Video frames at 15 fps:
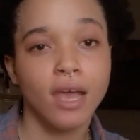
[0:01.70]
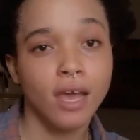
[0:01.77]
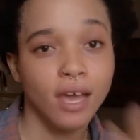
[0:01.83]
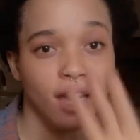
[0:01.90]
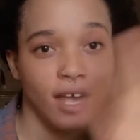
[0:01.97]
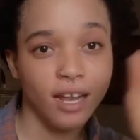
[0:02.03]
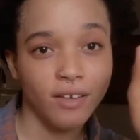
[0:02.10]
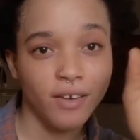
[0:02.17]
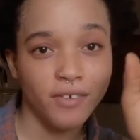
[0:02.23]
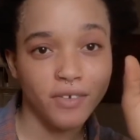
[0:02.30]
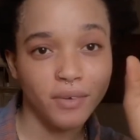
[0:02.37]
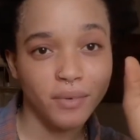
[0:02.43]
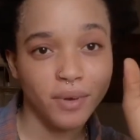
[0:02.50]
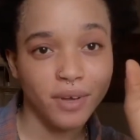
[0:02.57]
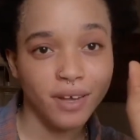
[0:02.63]
Hello
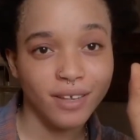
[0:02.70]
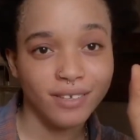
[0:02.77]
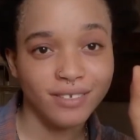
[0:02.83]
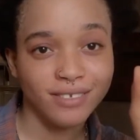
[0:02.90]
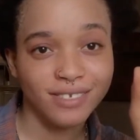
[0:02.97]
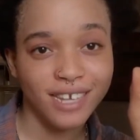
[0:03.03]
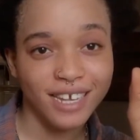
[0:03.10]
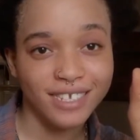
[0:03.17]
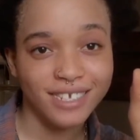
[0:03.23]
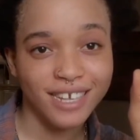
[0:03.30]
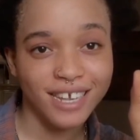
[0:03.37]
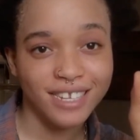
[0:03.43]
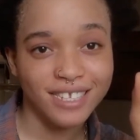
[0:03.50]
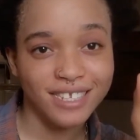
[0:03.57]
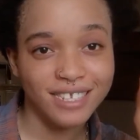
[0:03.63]
everyone, AJ
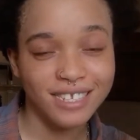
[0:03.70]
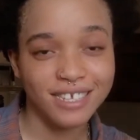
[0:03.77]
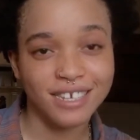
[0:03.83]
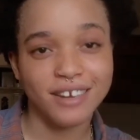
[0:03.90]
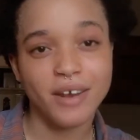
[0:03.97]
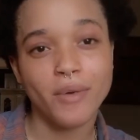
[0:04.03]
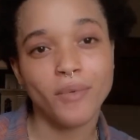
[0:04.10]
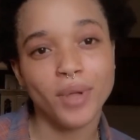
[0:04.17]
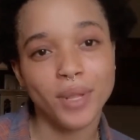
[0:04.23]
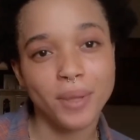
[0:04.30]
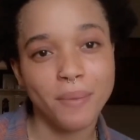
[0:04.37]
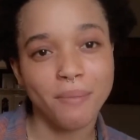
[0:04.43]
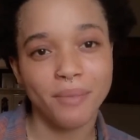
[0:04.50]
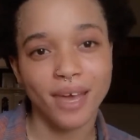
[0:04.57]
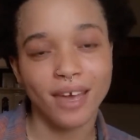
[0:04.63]
Hennessey here, and
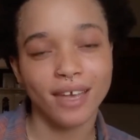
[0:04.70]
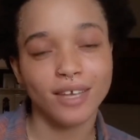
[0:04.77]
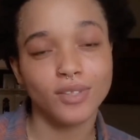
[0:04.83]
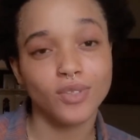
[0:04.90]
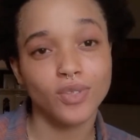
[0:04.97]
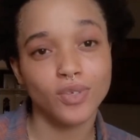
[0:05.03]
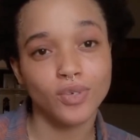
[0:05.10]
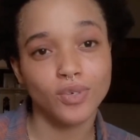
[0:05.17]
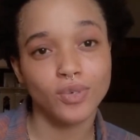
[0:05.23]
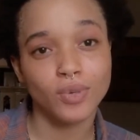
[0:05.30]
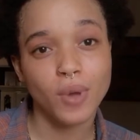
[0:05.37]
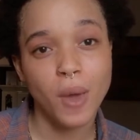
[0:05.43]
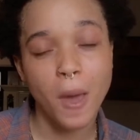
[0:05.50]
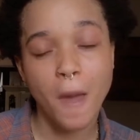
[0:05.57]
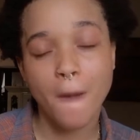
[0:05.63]
welcome back to
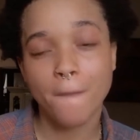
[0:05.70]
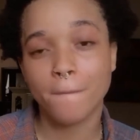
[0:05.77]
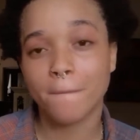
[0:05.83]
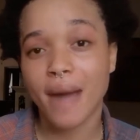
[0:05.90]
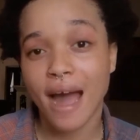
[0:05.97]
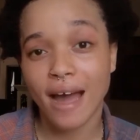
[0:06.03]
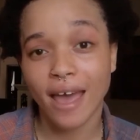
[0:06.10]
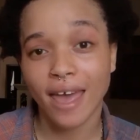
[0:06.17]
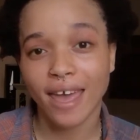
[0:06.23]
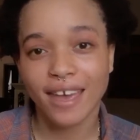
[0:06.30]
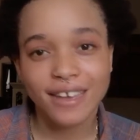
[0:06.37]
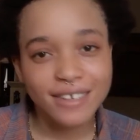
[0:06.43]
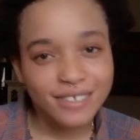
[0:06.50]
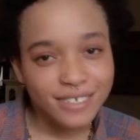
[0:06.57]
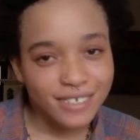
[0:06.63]
my
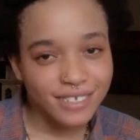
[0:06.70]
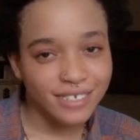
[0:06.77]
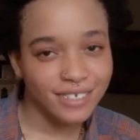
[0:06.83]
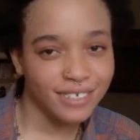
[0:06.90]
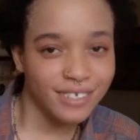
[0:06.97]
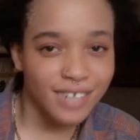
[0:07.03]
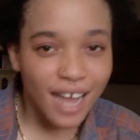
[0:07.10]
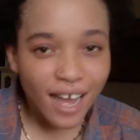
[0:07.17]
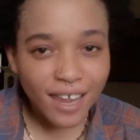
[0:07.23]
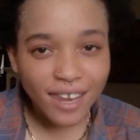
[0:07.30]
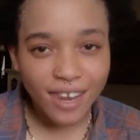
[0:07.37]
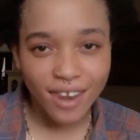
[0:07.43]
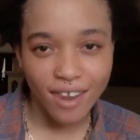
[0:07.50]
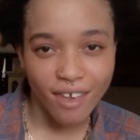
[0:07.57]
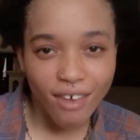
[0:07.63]

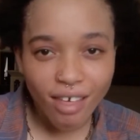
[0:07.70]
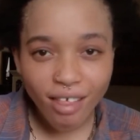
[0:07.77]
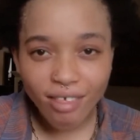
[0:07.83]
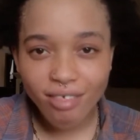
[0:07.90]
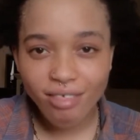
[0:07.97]
channel.